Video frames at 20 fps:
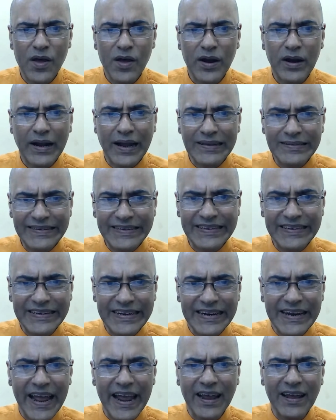
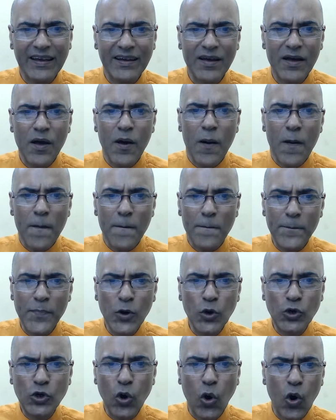considering
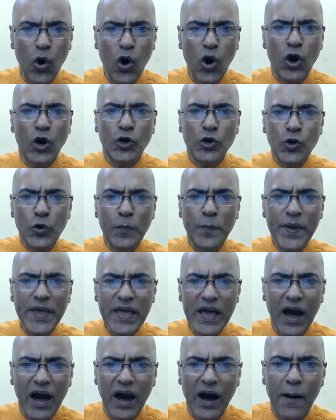Pluto to
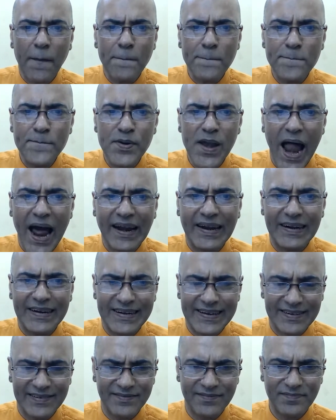be a
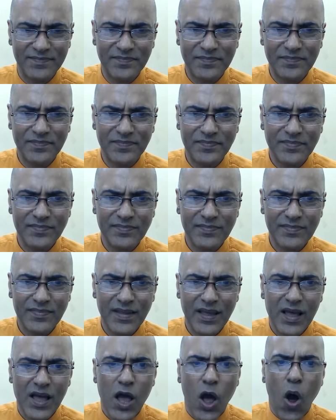planet.
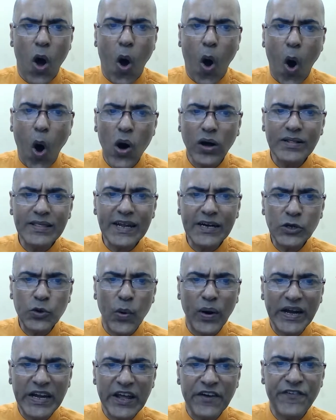On the
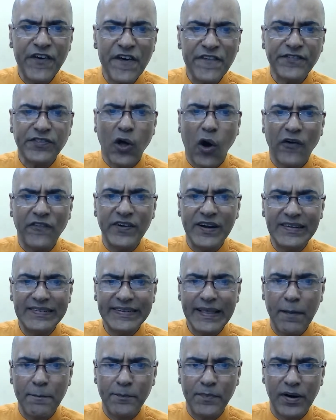25th of
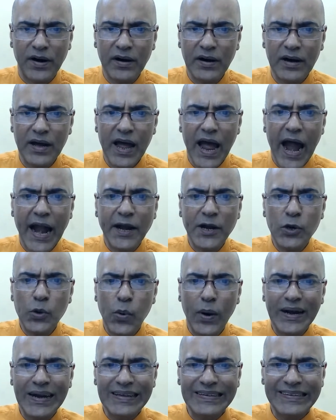December and
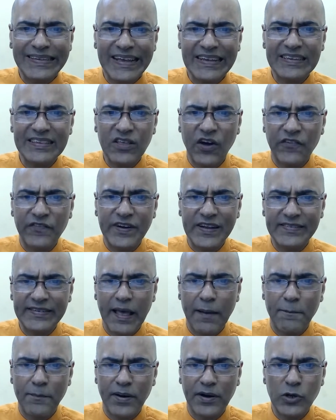26th of
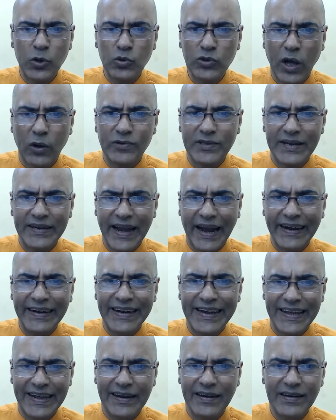December
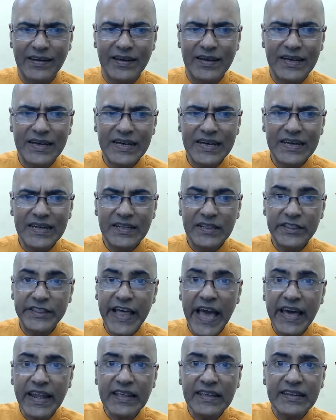2019,
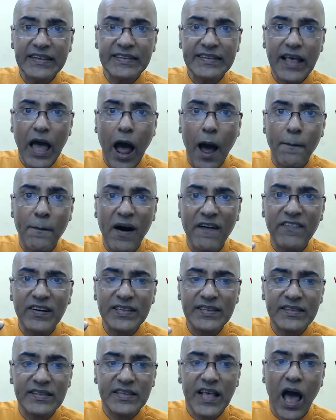there is
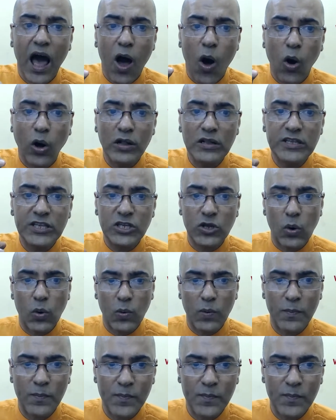Amavasya also.